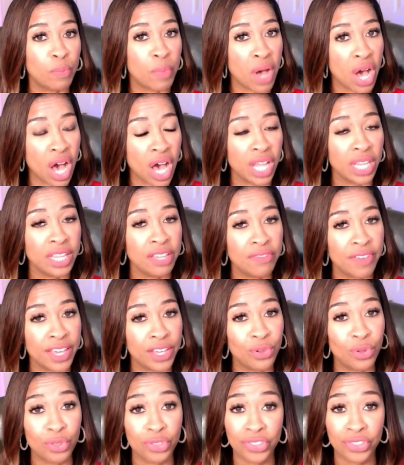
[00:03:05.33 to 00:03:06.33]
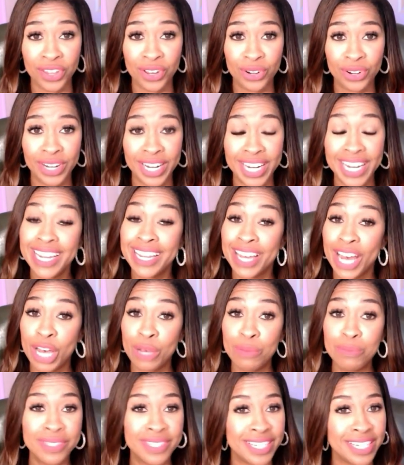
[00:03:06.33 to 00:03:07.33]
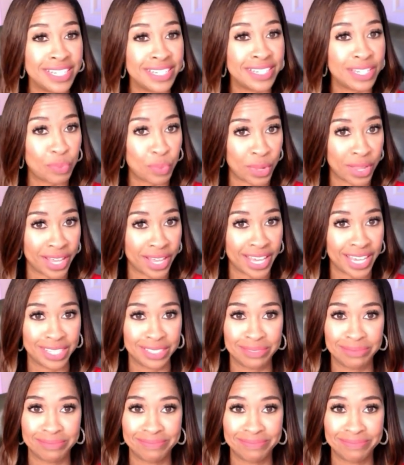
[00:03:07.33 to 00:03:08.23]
polyvagal theory comes into play.